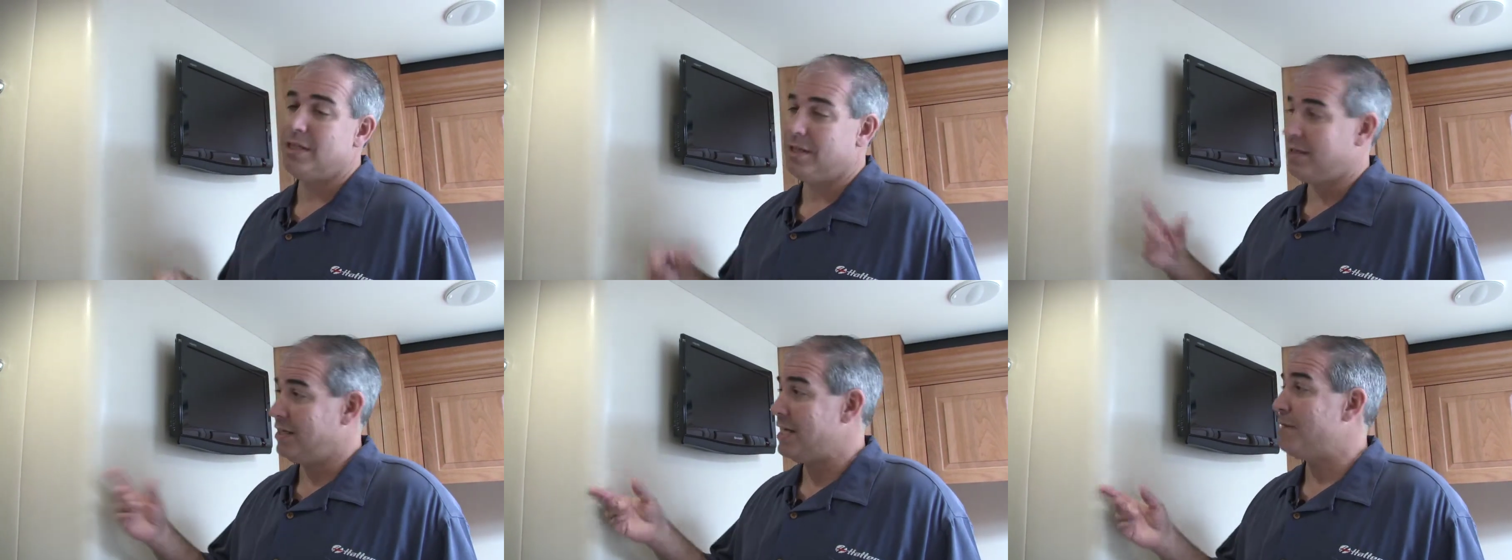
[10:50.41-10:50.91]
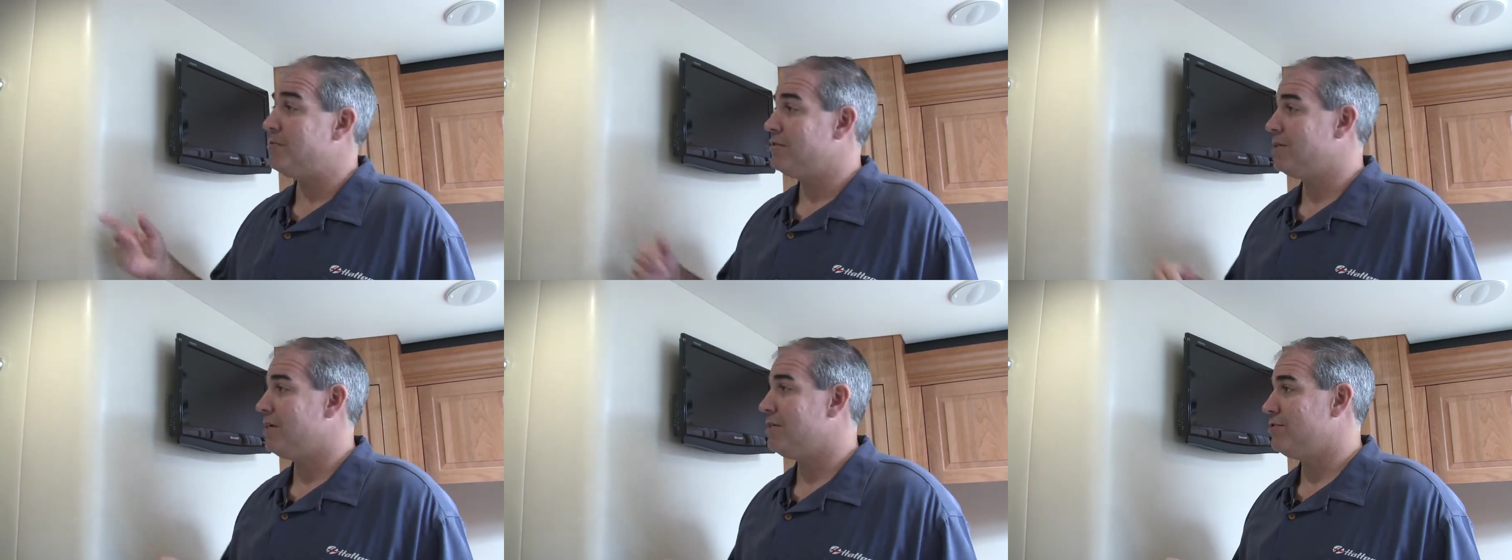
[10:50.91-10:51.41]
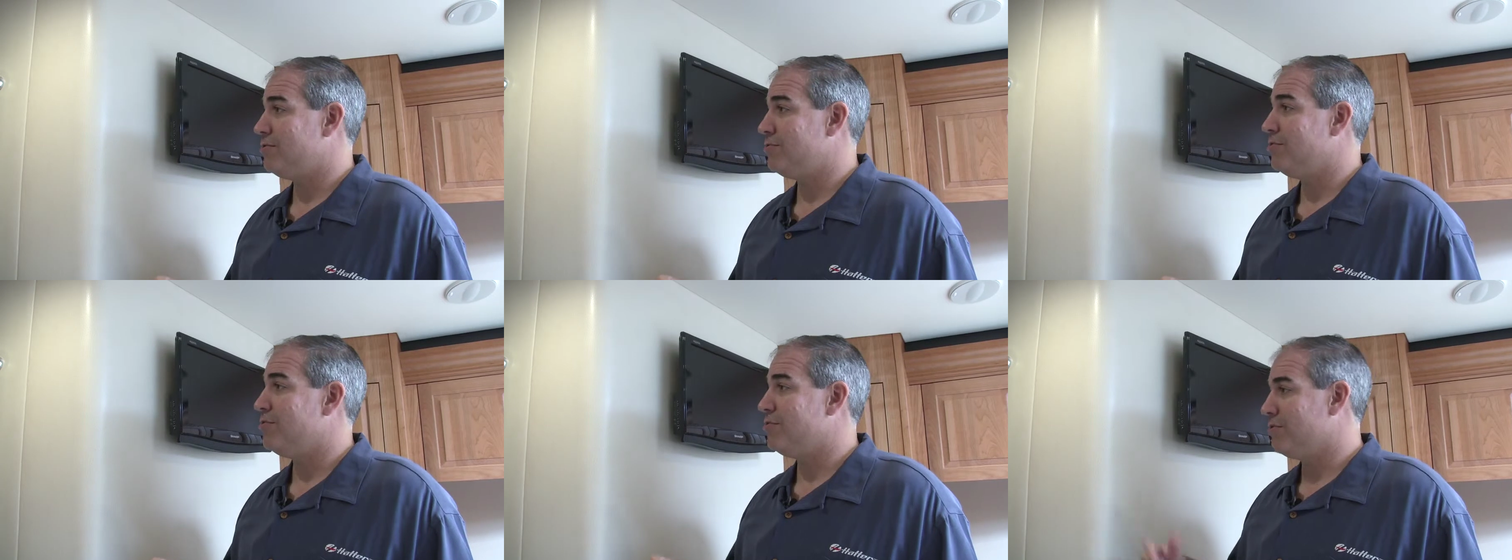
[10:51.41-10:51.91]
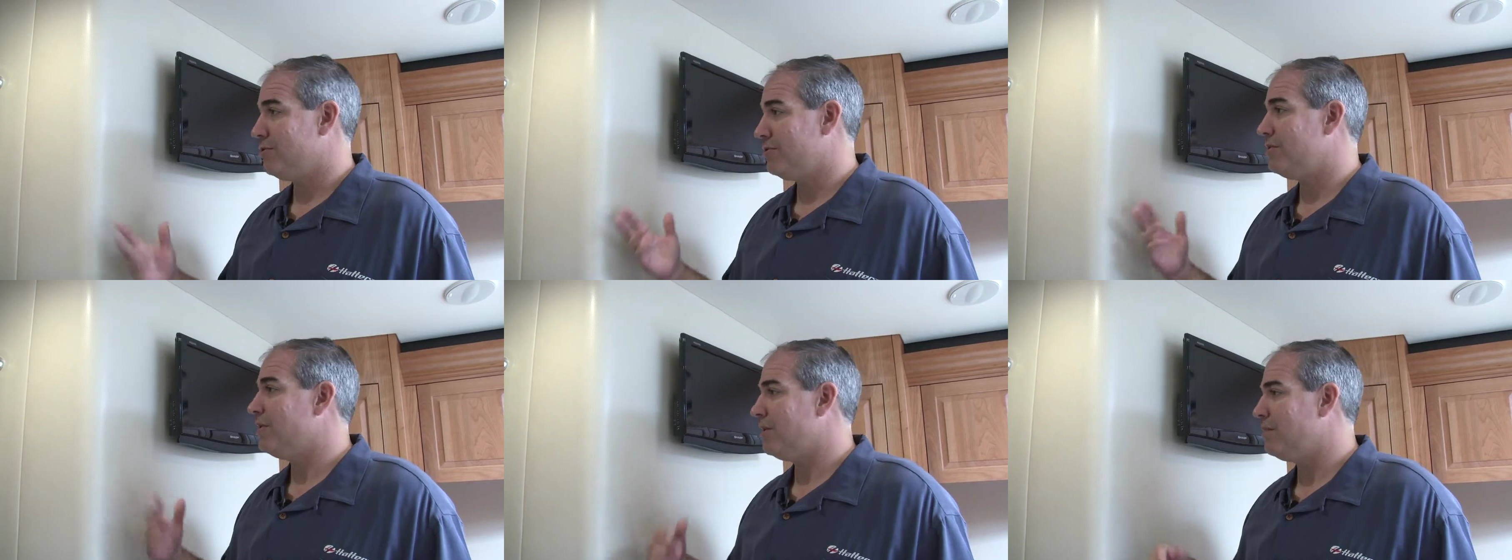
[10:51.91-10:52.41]
The captain's got his own quarters,
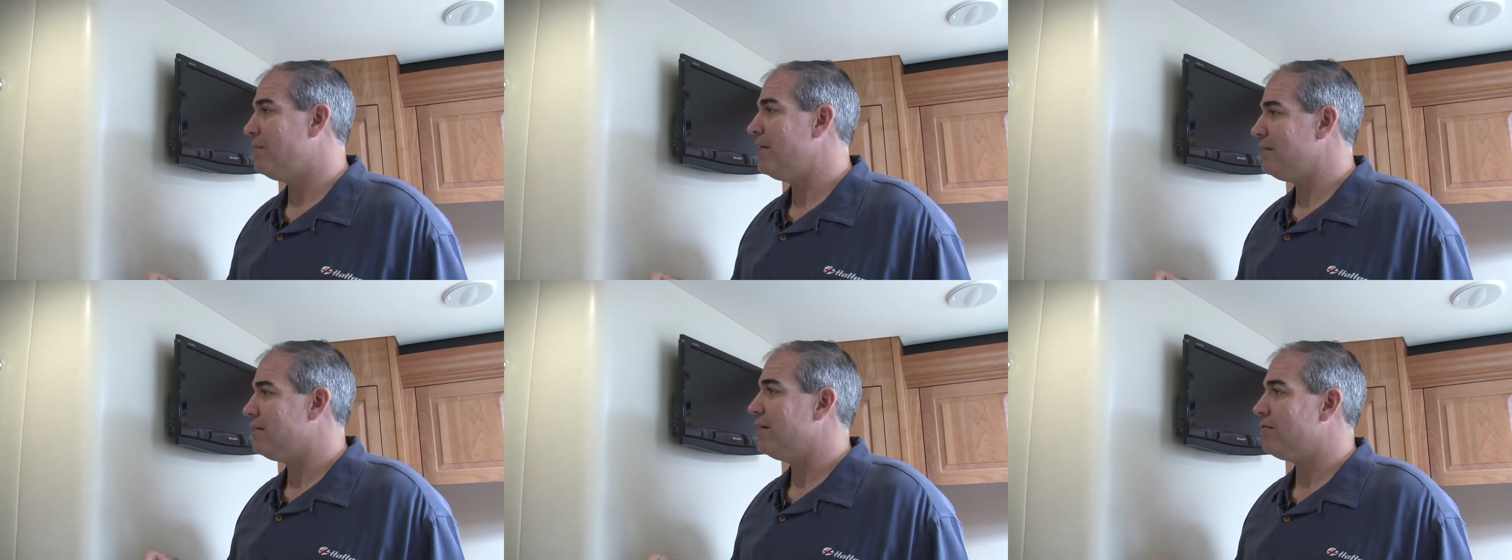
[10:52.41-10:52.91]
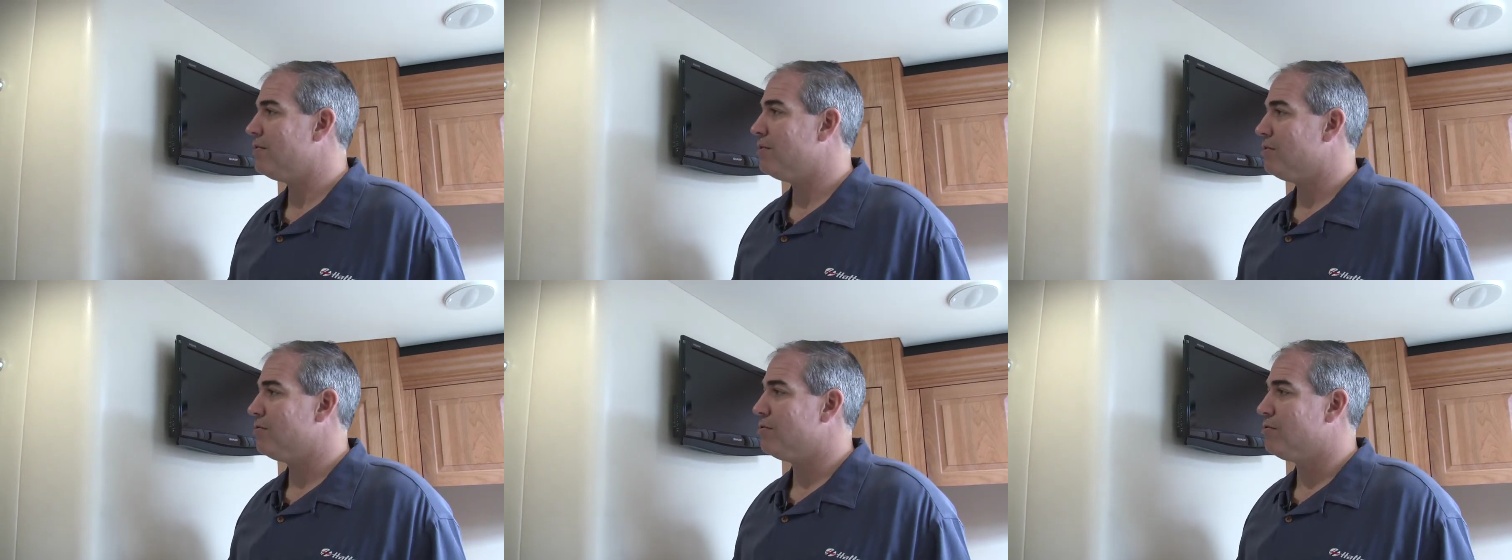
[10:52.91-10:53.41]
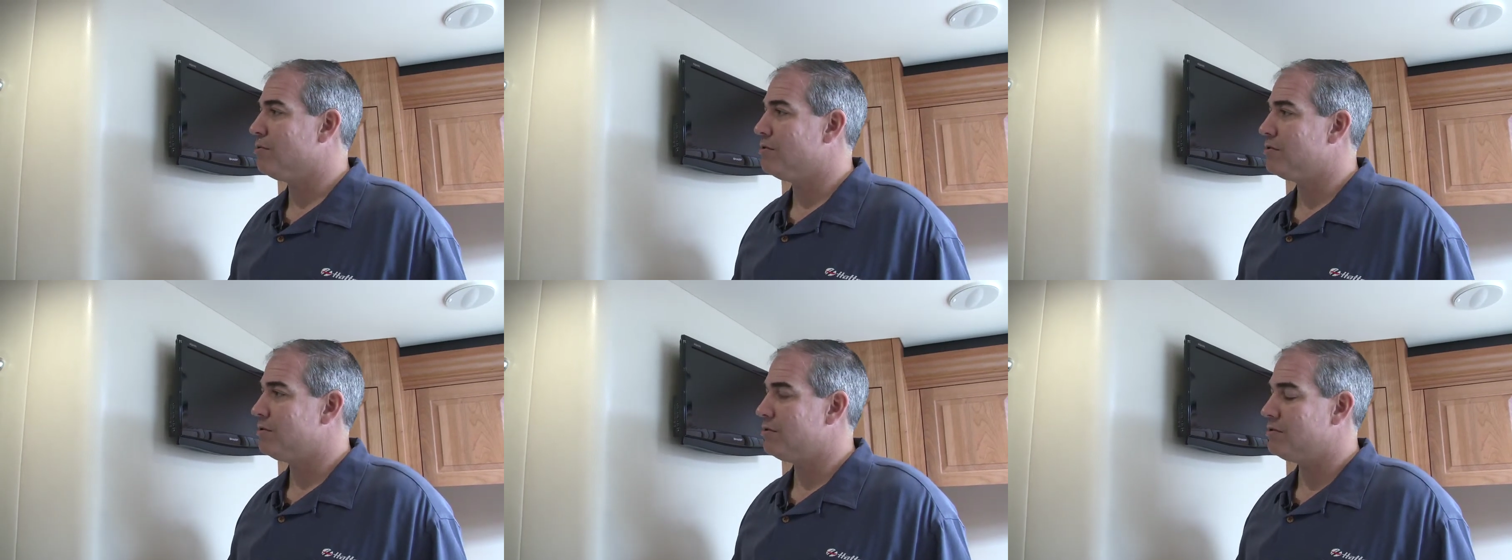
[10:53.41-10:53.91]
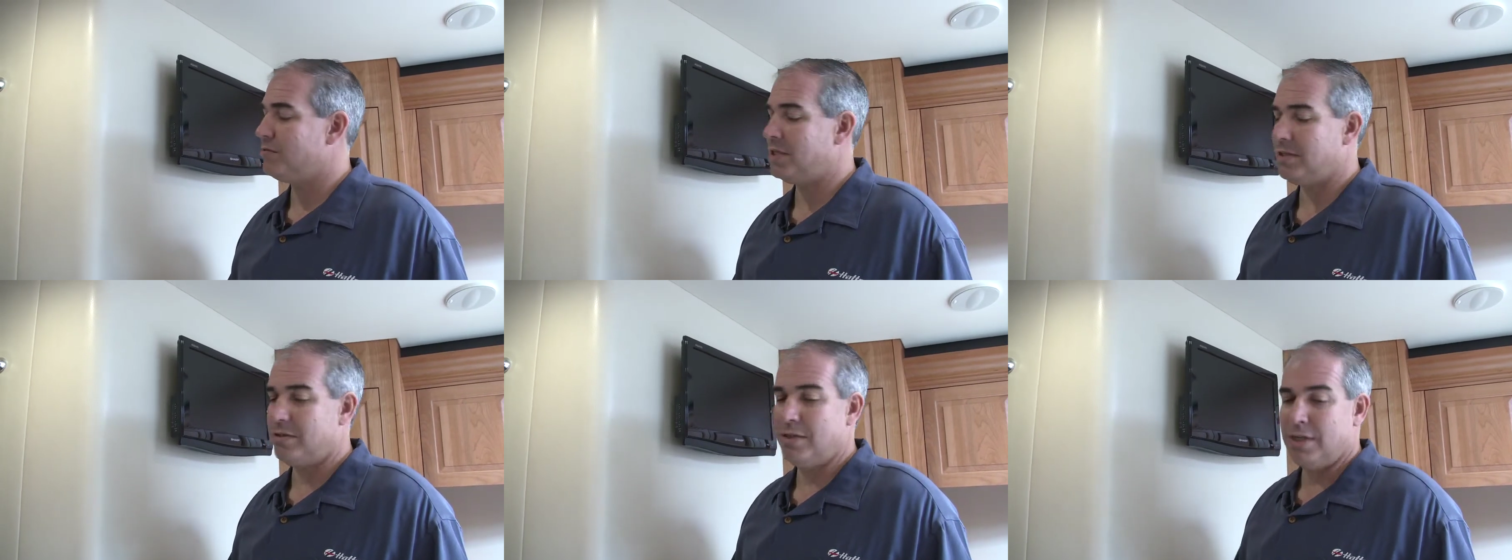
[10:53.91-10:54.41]
and then the mates have their own quarters as
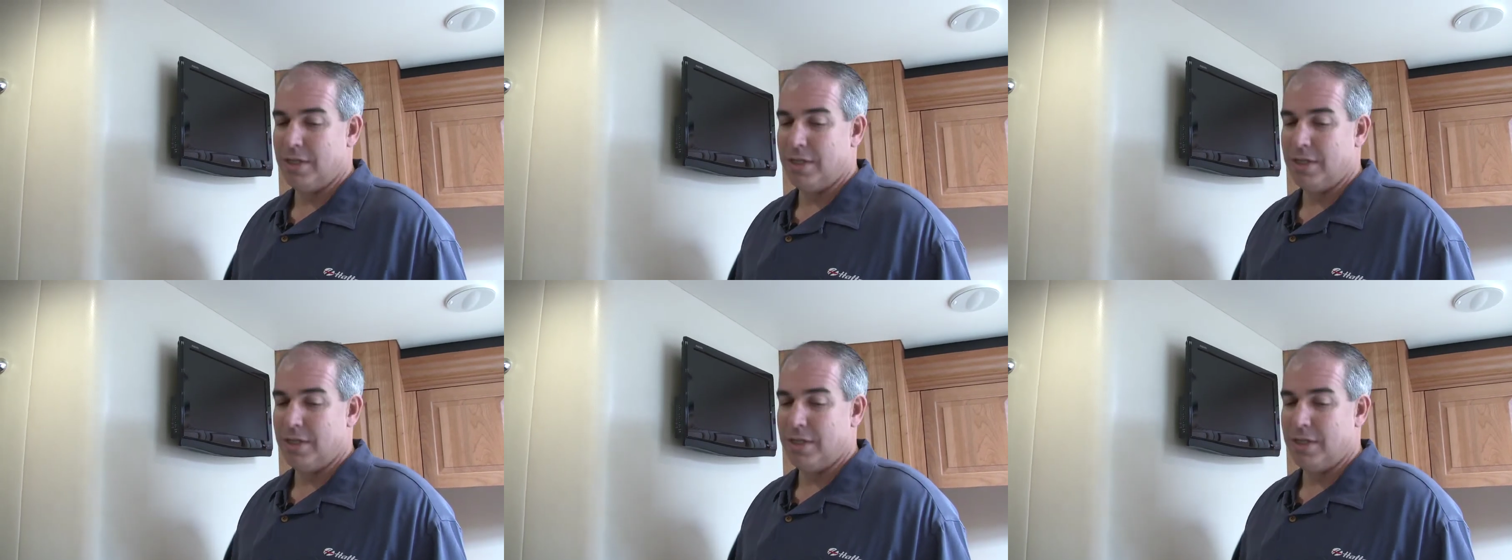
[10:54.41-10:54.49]
well.